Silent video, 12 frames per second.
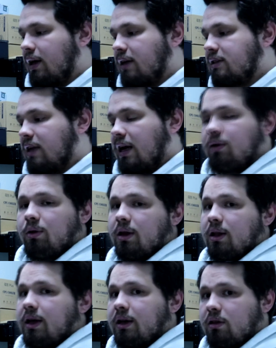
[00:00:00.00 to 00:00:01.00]
Like I said, I
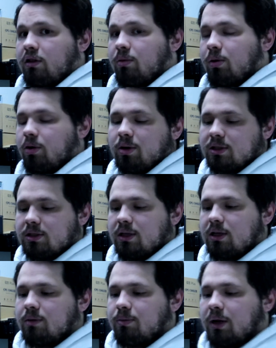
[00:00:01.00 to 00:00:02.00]
really like Thermal
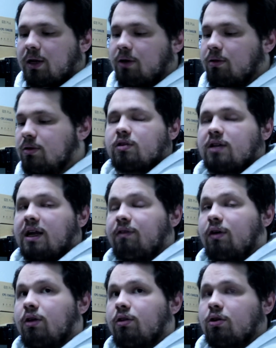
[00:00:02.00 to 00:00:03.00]
Grizzly, but I know there's a lot
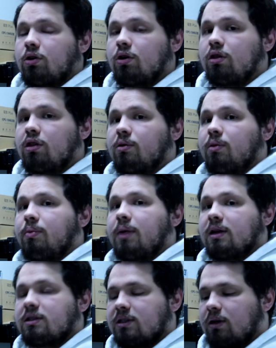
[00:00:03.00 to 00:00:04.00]
of other good thermal
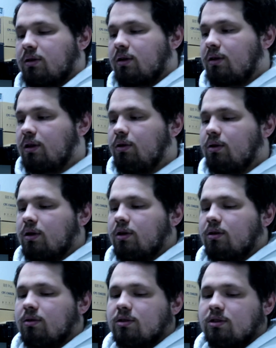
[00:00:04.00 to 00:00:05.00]
pastes out there that you
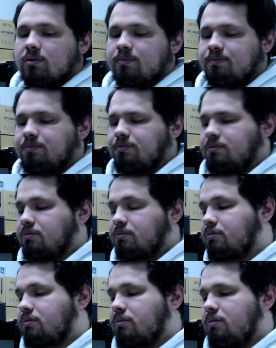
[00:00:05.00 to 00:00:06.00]
can use.
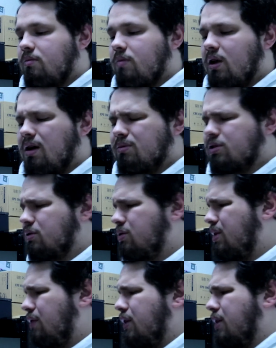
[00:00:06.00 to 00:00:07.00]
Um, so
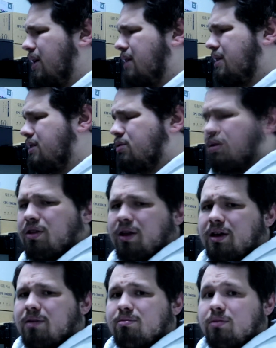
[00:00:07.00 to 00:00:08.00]
doing a video like this with
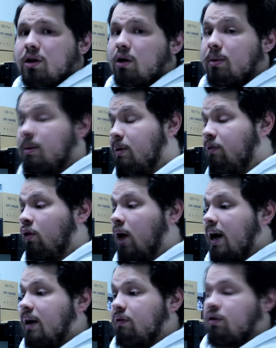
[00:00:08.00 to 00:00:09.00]
like, you know, maybe a
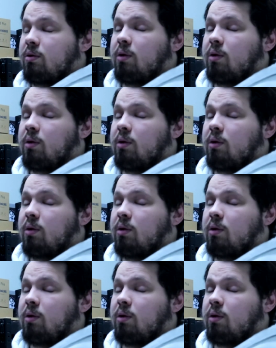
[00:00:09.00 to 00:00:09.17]
variety of